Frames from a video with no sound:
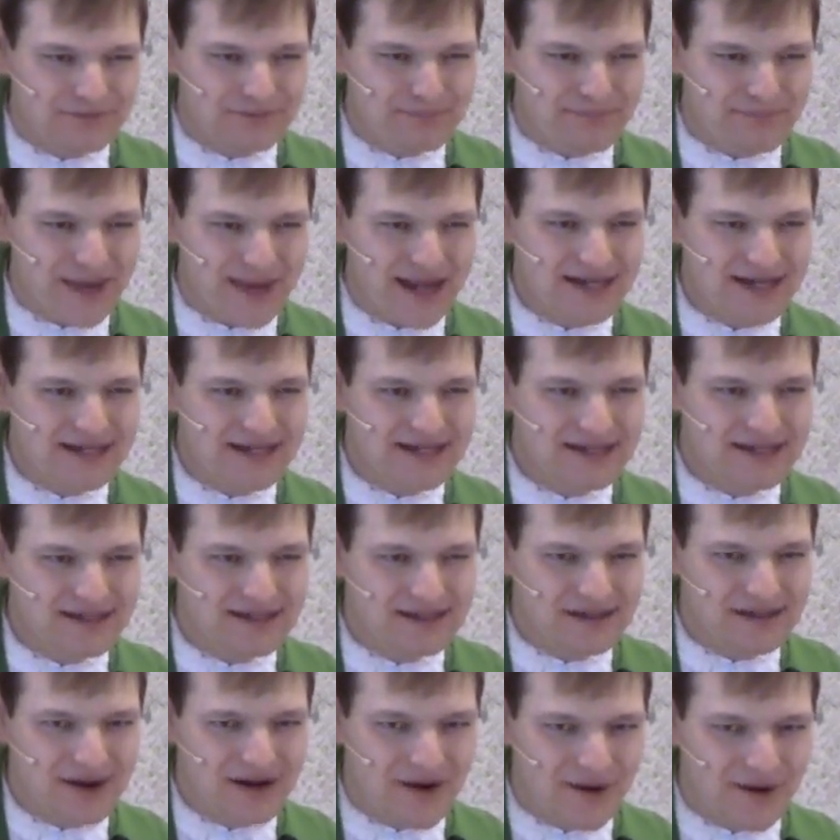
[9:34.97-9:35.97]

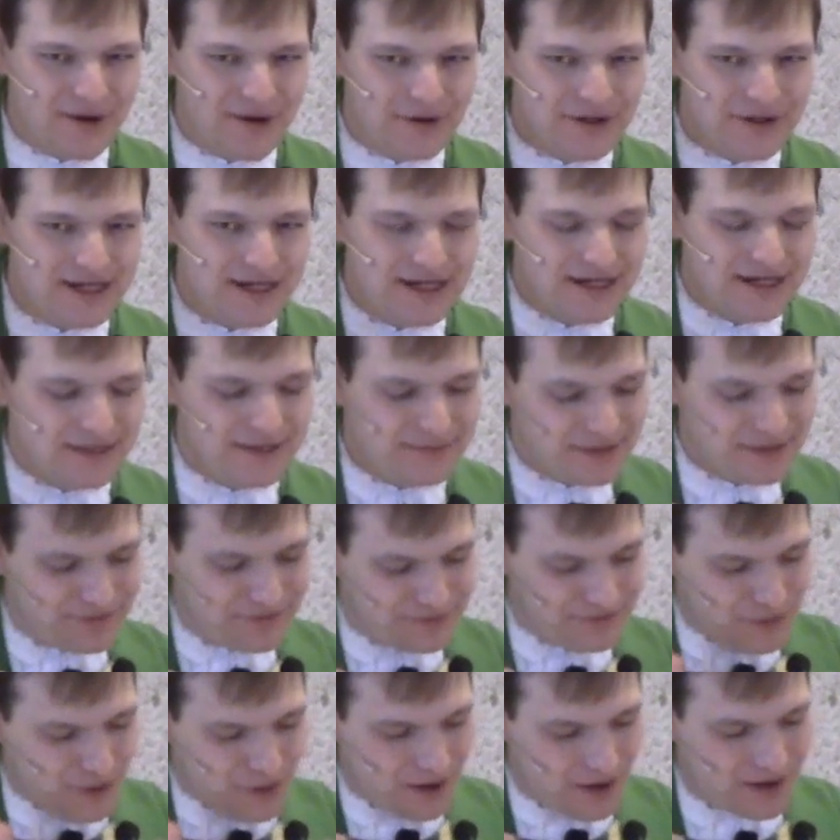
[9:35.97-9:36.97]
bending our knee
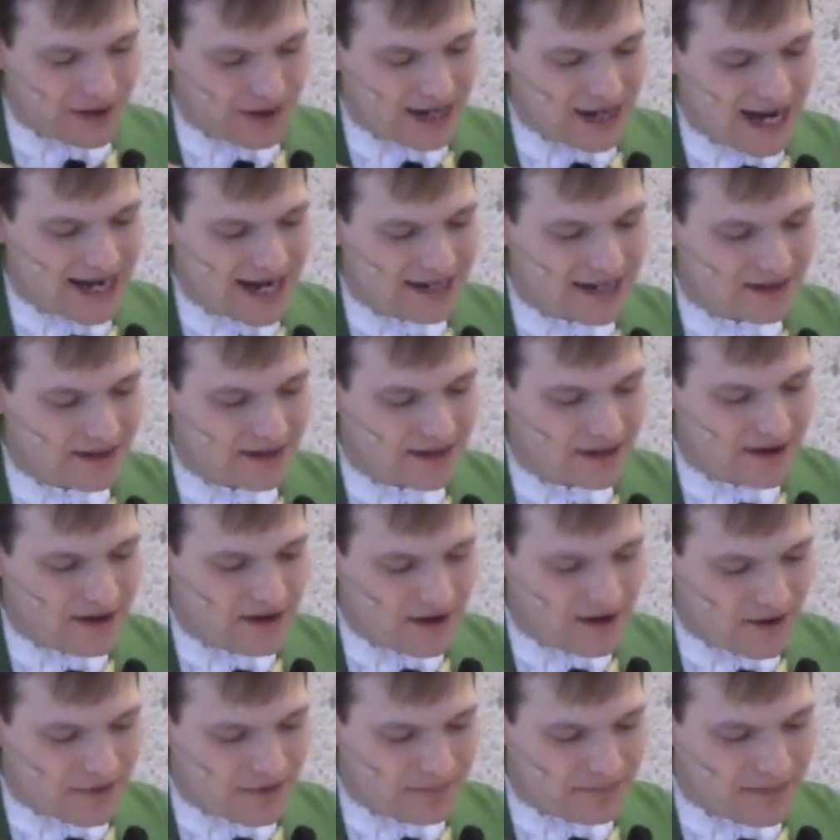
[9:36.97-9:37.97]
before our God,
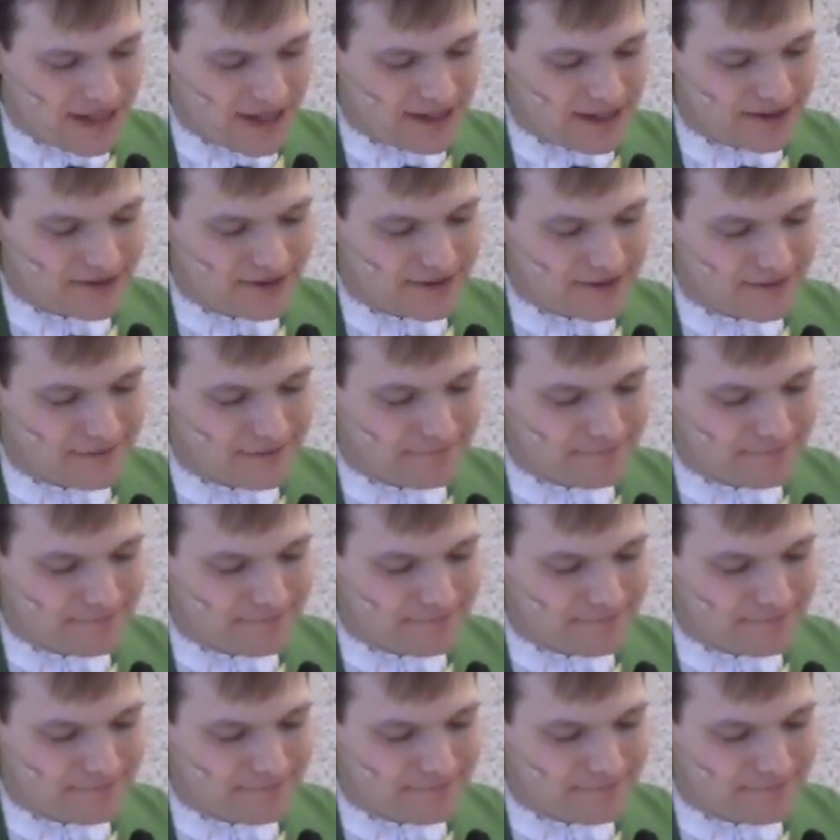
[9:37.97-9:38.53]
our Maker.